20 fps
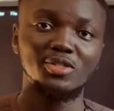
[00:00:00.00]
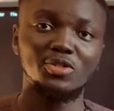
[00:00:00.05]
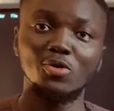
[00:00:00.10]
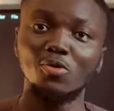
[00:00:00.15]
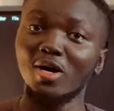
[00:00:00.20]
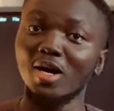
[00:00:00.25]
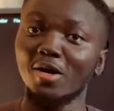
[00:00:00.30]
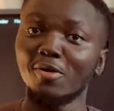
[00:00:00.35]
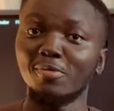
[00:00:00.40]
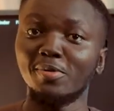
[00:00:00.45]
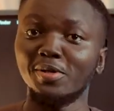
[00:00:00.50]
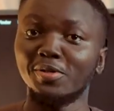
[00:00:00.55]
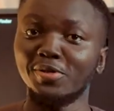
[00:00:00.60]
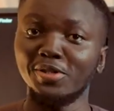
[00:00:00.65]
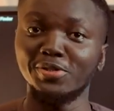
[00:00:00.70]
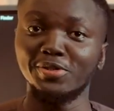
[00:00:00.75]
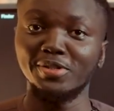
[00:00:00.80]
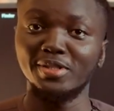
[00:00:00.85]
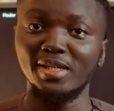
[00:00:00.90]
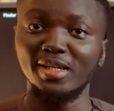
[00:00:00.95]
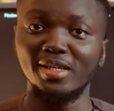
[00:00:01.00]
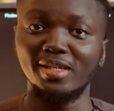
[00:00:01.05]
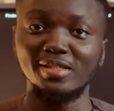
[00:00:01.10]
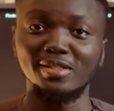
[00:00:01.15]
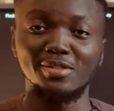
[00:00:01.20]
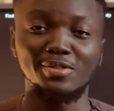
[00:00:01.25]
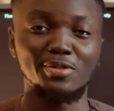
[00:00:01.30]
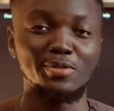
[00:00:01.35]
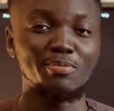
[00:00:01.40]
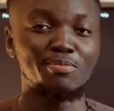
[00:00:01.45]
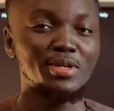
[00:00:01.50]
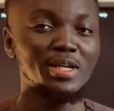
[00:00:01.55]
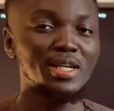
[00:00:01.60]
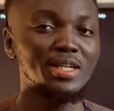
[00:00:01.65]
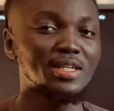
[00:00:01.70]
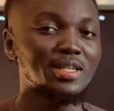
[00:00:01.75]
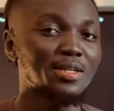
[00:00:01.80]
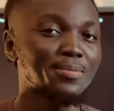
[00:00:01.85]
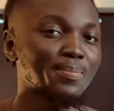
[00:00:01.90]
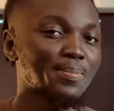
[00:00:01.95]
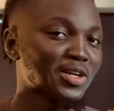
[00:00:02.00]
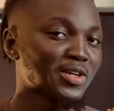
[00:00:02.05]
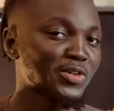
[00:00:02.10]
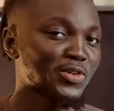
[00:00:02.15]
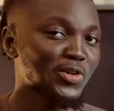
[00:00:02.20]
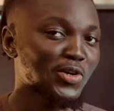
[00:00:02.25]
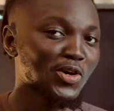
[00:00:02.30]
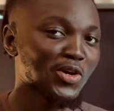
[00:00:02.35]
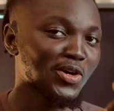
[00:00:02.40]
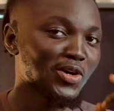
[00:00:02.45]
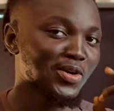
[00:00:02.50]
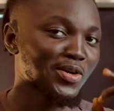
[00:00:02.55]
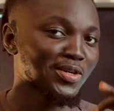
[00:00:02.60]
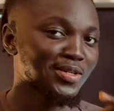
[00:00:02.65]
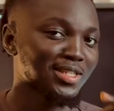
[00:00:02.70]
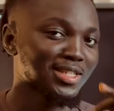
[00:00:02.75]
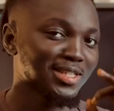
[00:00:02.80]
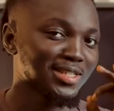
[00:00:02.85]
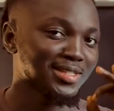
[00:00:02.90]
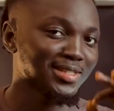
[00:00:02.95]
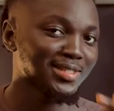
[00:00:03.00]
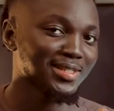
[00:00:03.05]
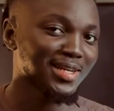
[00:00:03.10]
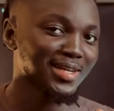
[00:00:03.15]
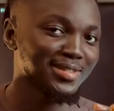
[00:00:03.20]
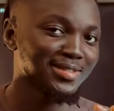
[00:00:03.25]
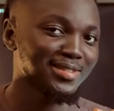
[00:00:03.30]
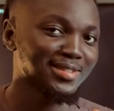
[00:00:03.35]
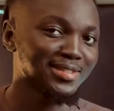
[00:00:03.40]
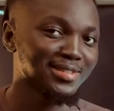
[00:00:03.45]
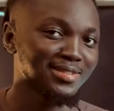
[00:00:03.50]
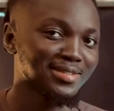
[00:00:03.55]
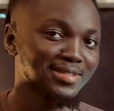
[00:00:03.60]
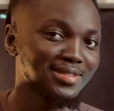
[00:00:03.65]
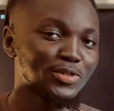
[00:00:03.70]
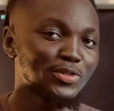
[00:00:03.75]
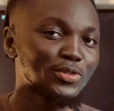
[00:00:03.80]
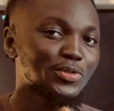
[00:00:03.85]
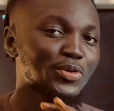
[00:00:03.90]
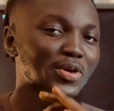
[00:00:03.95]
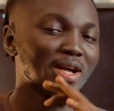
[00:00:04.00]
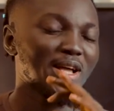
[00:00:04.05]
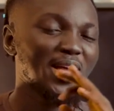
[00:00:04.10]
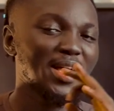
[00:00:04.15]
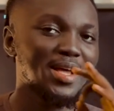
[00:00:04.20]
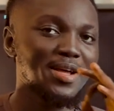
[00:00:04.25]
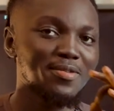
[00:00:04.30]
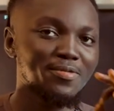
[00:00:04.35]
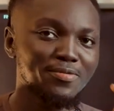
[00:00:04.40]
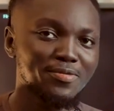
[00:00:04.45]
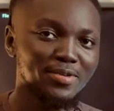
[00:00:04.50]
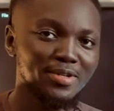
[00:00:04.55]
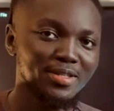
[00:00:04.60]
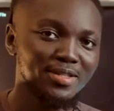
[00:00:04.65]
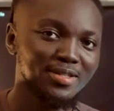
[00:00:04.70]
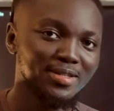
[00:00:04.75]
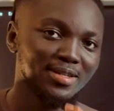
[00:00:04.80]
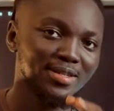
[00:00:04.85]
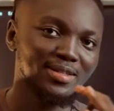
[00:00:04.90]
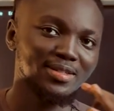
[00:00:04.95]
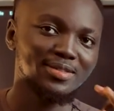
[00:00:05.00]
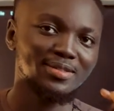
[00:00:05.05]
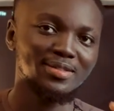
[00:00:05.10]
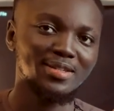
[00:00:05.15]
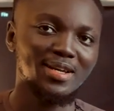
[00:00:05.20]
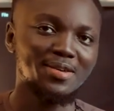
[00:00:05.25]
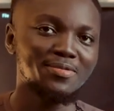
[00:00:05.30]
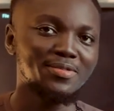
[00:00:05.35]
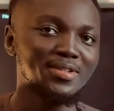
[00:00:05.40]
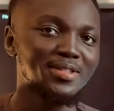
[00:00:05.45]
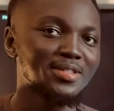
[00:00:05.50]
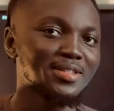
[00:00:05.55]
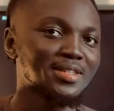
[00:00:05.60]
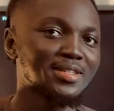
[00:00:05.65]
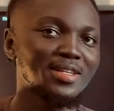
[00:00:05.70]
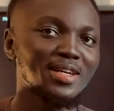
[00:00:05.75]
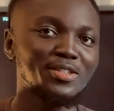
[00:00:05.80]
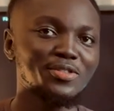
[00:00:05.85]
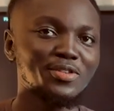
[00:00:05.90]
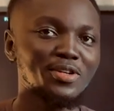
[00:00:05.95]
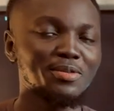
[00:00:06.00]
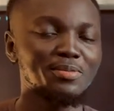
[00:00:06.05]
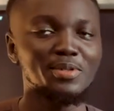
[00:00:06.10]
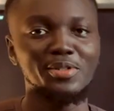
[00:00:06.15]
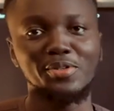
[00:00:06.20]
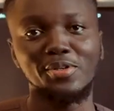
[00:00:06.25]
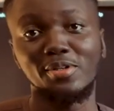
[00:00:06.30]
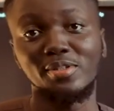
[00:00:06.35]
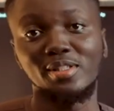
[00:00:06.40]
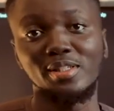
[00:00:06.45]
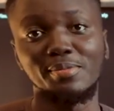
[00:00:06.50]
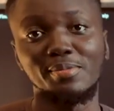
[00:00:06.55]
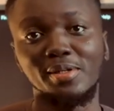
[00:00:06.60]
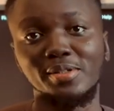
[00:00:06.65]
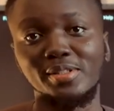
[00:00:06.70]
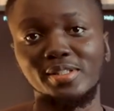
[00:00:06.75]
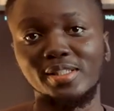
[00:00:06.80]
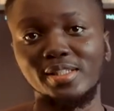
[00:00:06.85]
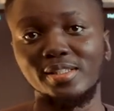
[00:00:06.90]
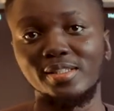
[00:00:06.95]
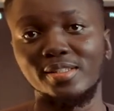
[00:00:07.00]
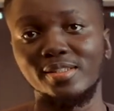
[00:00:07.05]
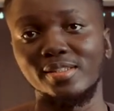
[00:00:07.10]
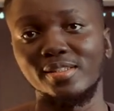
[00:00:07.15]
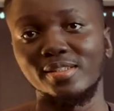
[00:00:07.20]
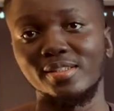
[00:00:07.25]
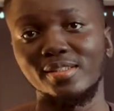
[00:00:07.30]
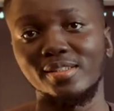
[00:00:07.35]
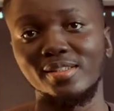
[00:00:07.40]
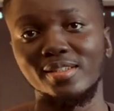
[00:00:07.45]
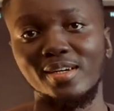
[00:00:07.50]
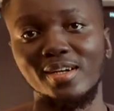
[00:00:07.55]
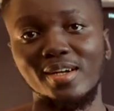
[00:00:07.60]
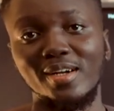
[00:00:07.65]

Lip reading: So what are we doing today is to bring raw understanding to everything that you have been taught about these things.